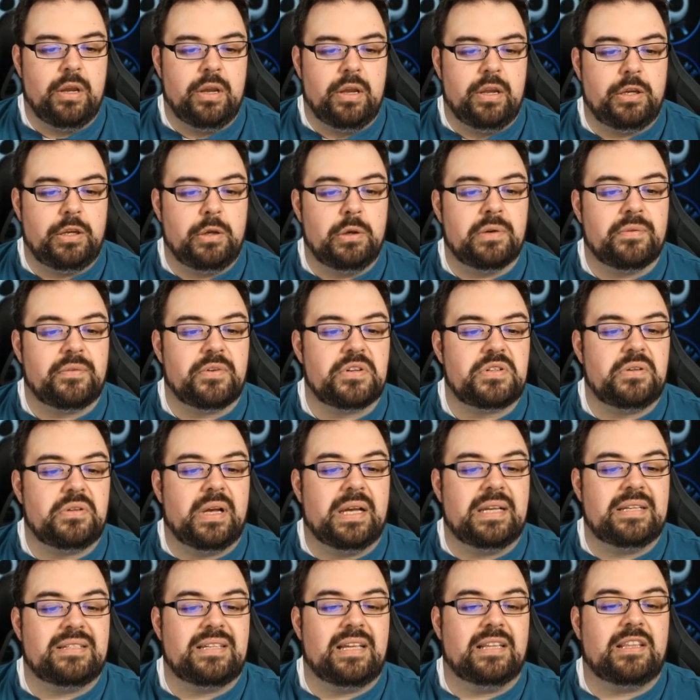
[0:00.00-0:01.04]
Universal
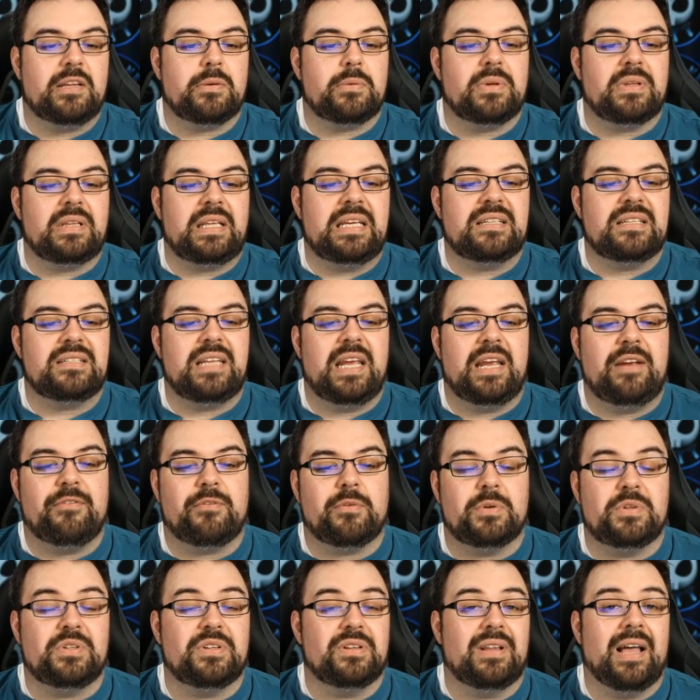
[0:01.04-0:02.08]
has set the release date
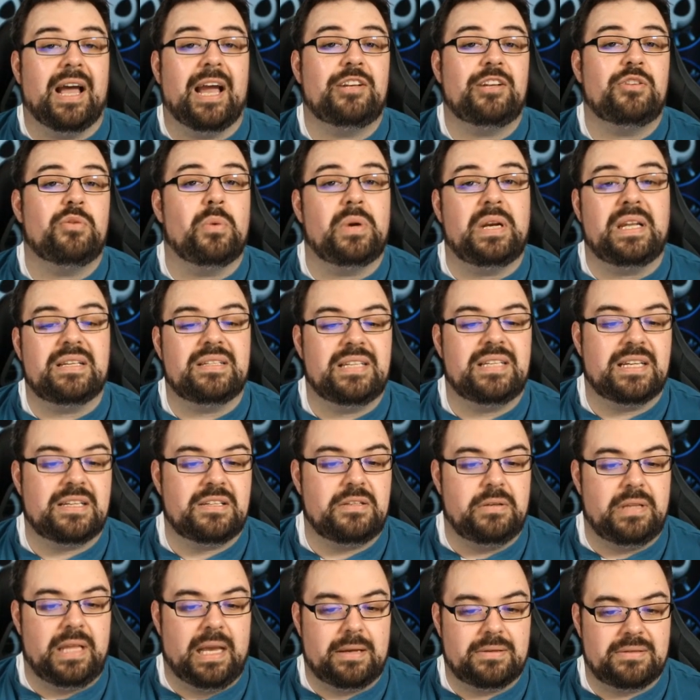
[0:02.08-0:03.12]
for July 26,
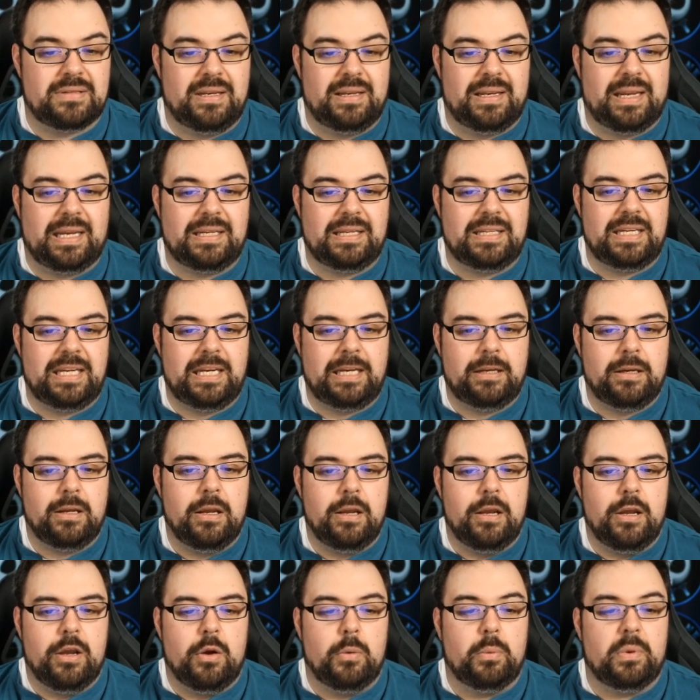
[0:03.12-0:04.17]
2019,
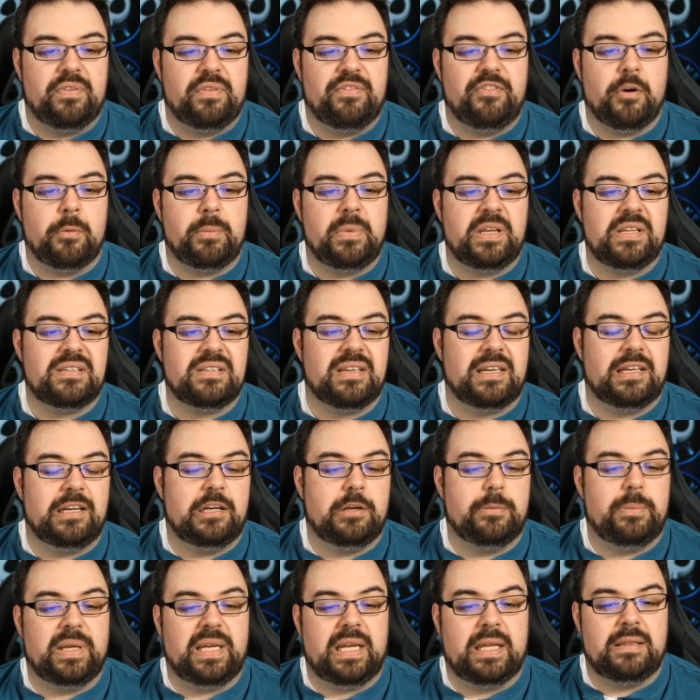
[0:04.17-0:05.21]
with filming slated to
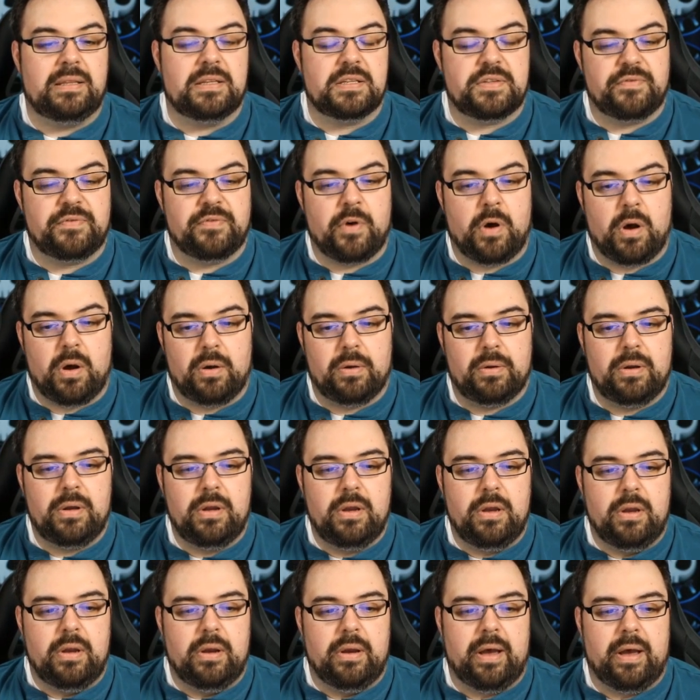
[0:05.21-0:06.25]
begin this fall.
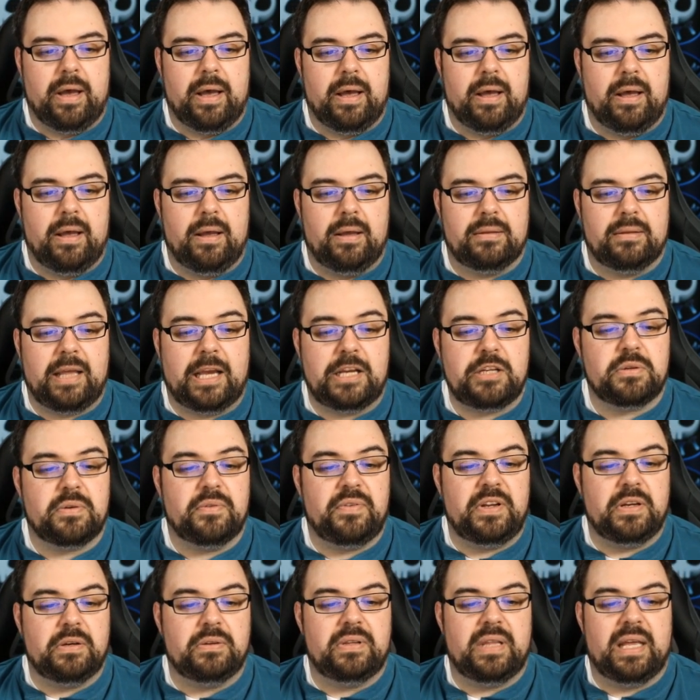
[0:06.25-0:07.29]
Leitch
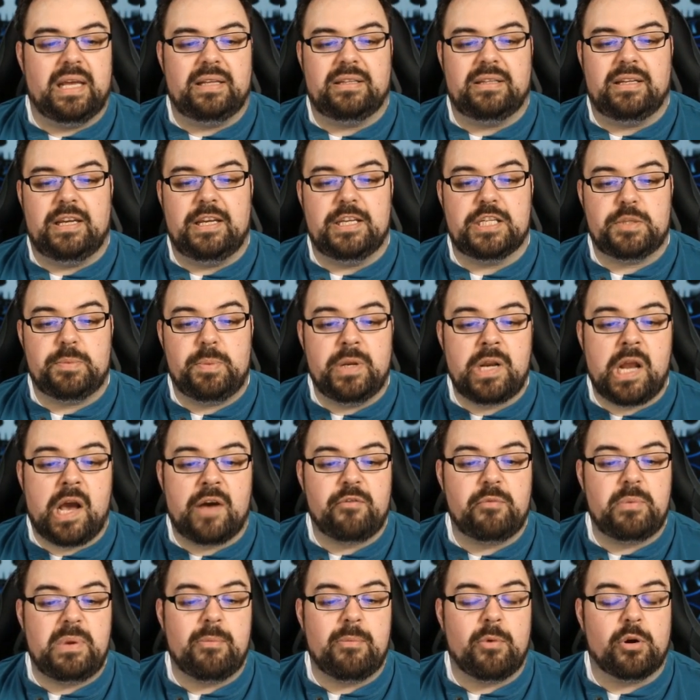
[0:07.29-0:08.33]
revealed that his spinoff
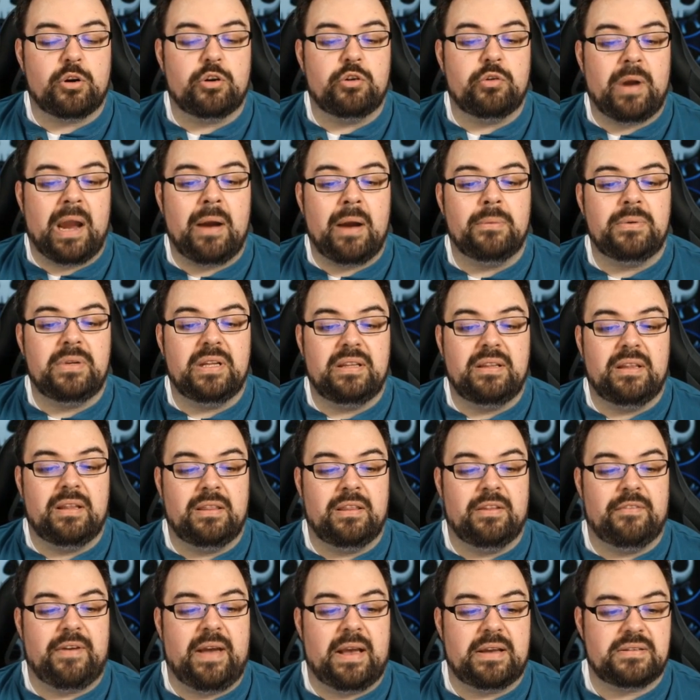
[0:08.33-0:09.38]
will be more grounded than
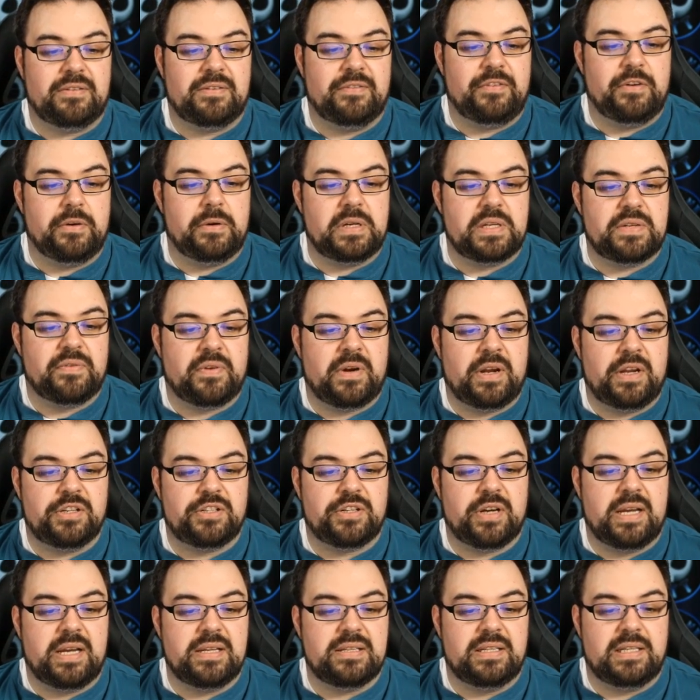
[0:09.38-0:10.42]
the Fast and Furious
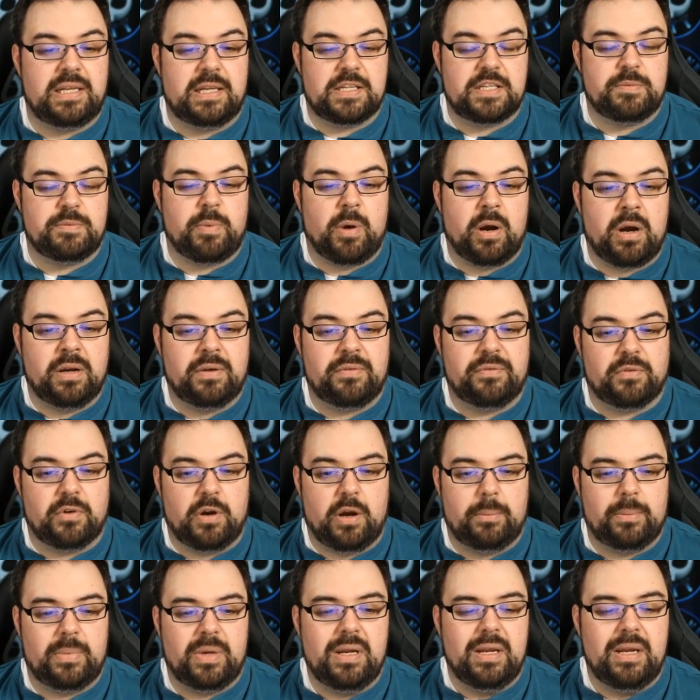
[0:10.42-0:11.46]
franchise it has spawned
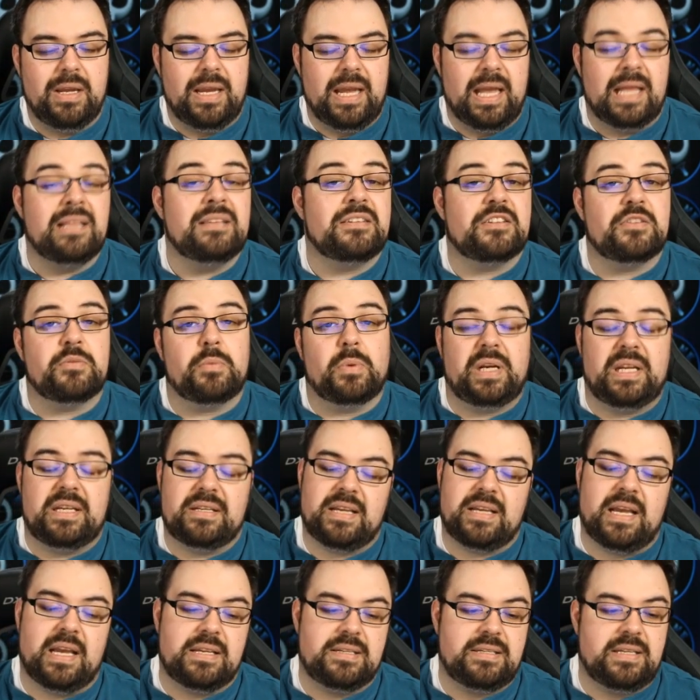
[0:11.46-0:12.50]
from. And this is what he
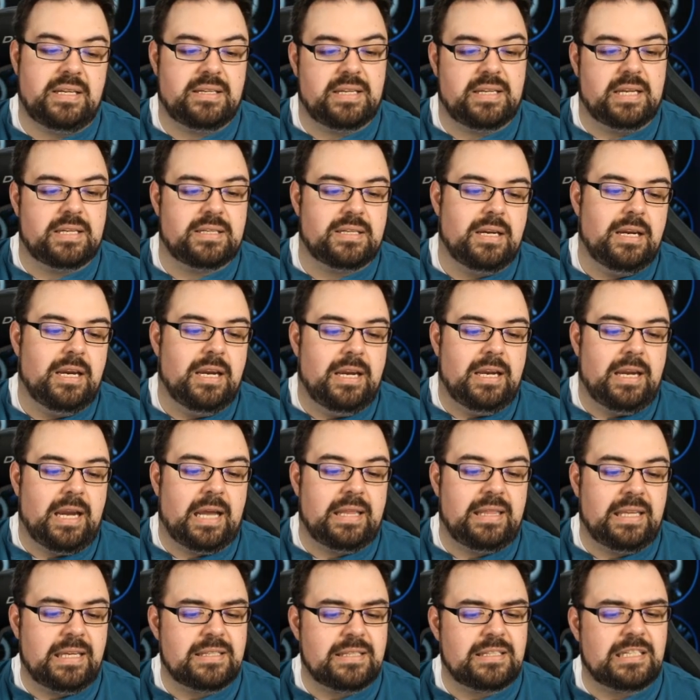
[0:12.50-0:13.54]
says. He says, I
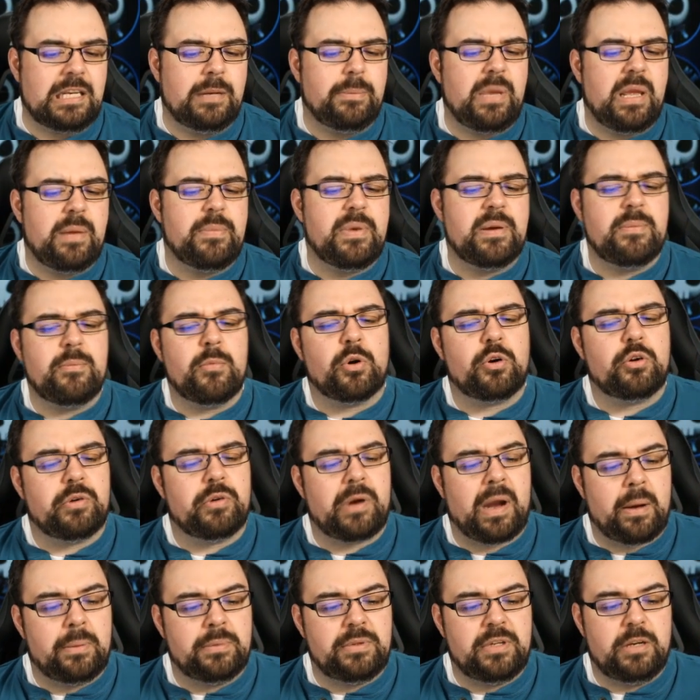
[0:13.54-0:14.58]
think it's going to be a bit more
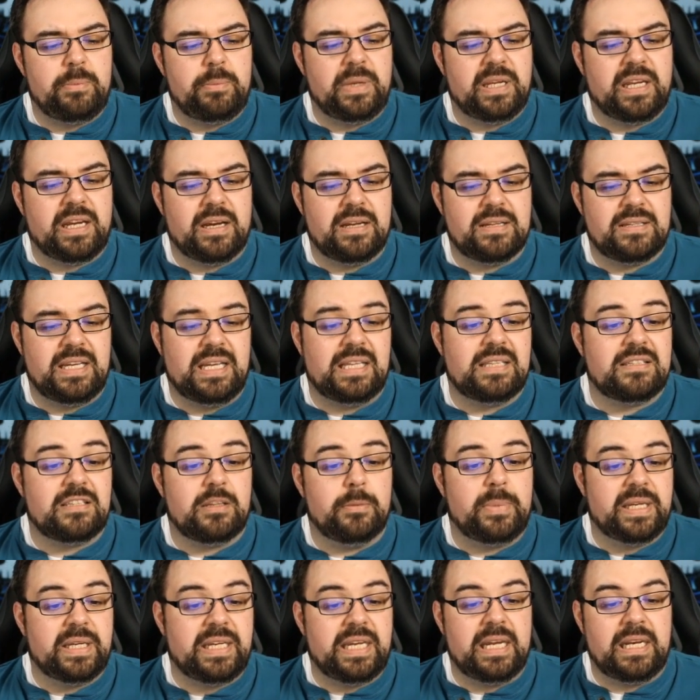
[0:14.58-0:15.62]
grounded because it's the
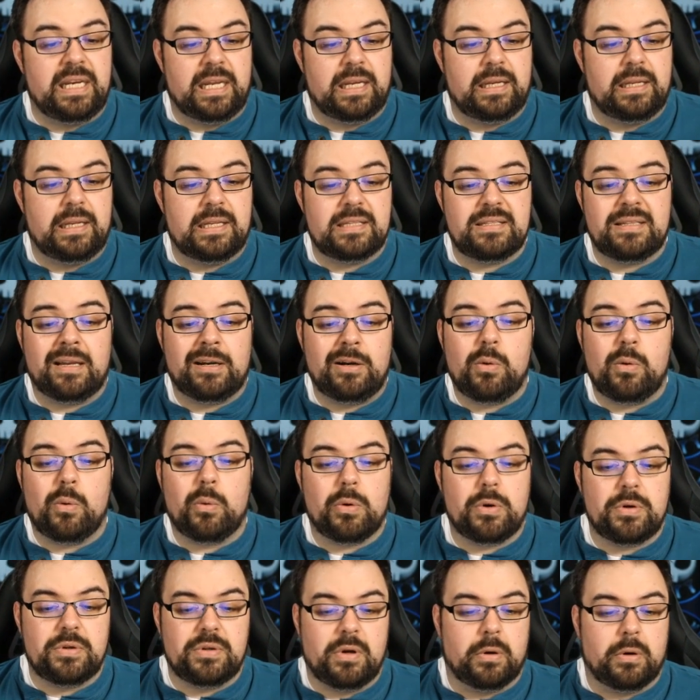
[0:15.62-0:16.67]
beginning. It's not an
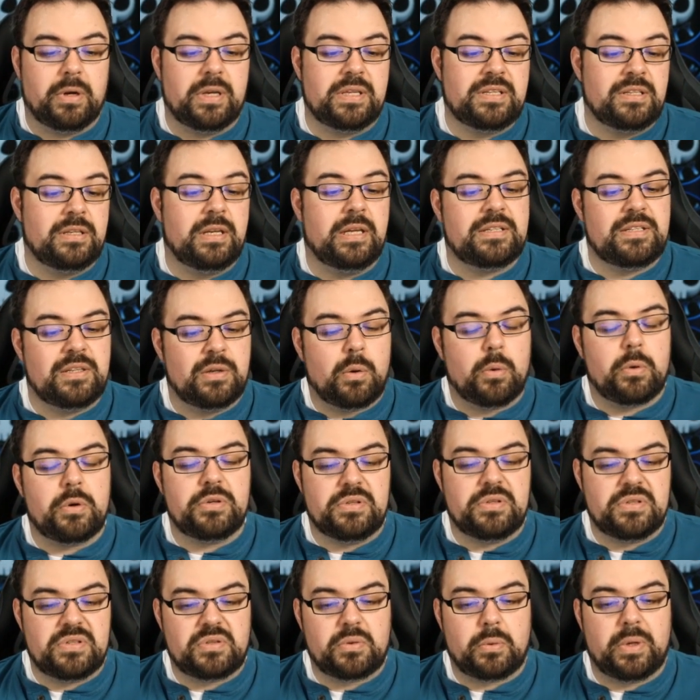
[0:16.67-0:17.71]
it's an
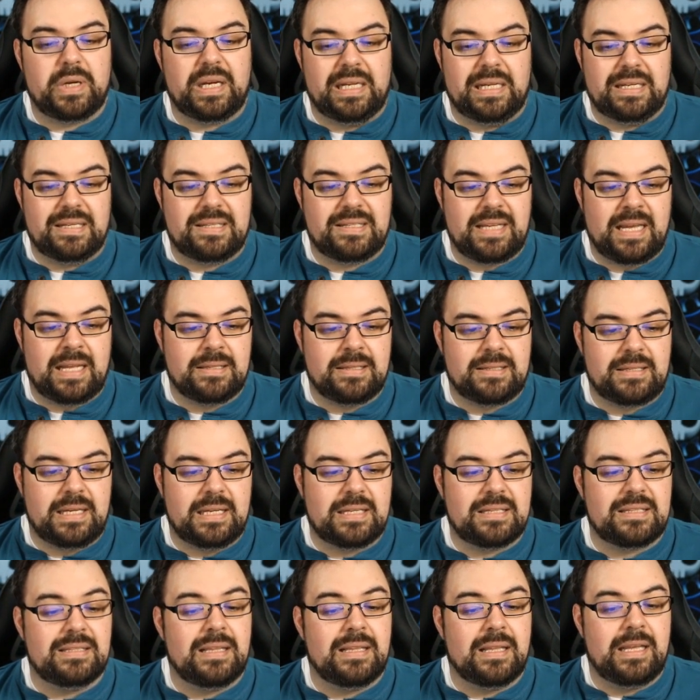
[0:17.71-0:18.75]
origin story in a sense.
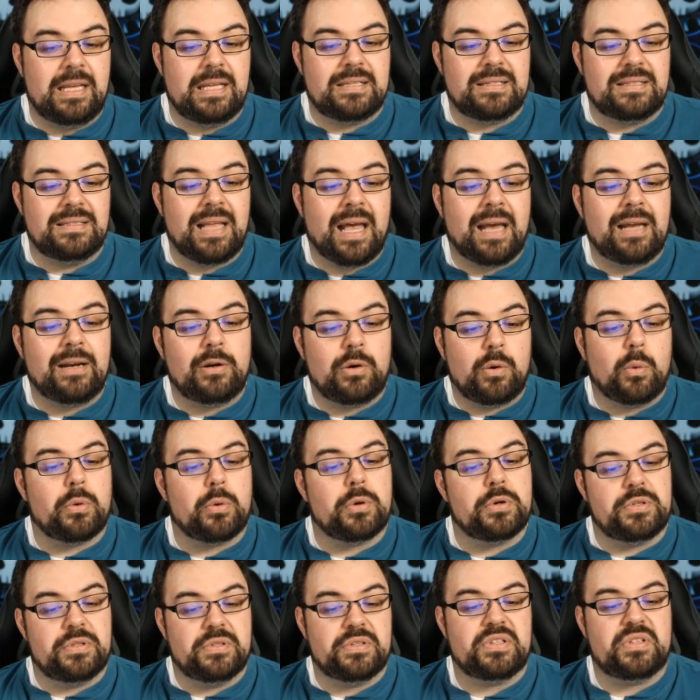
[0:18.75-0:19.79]
It's not an
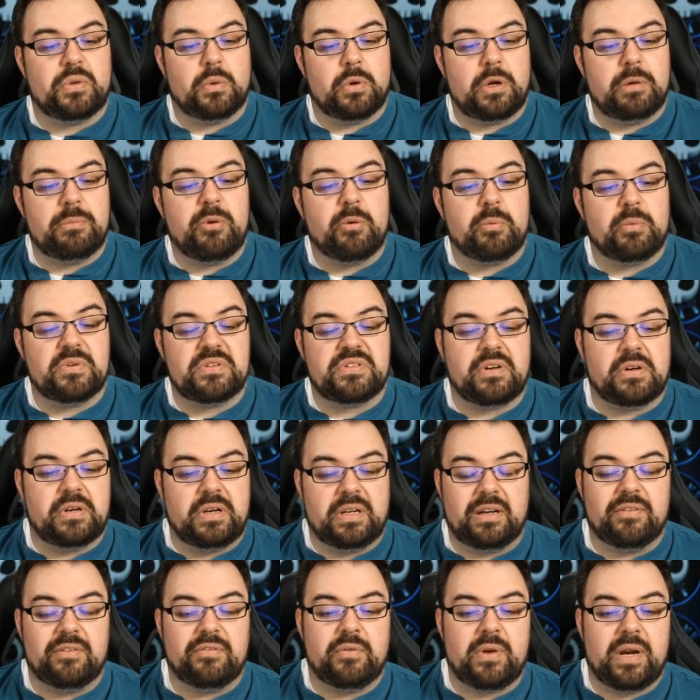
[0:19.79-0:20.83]
origin story, but we're
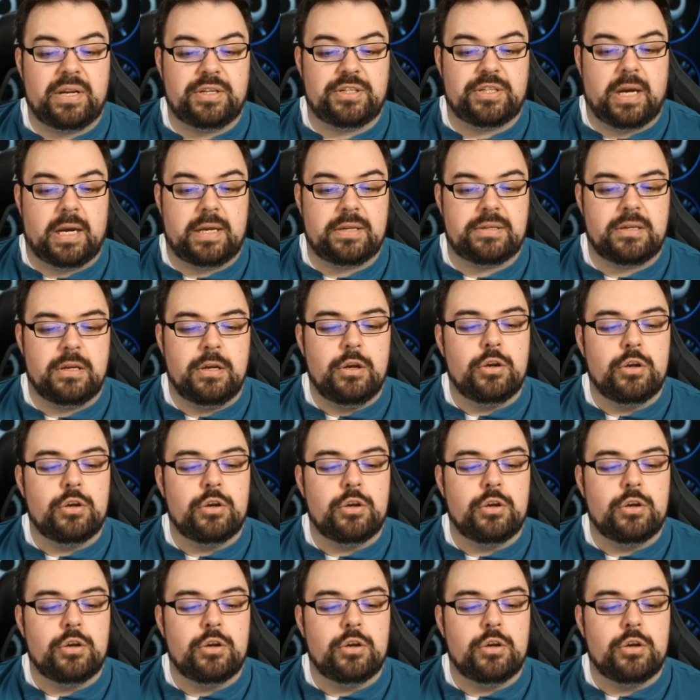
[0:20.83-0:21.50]
starting a franchise.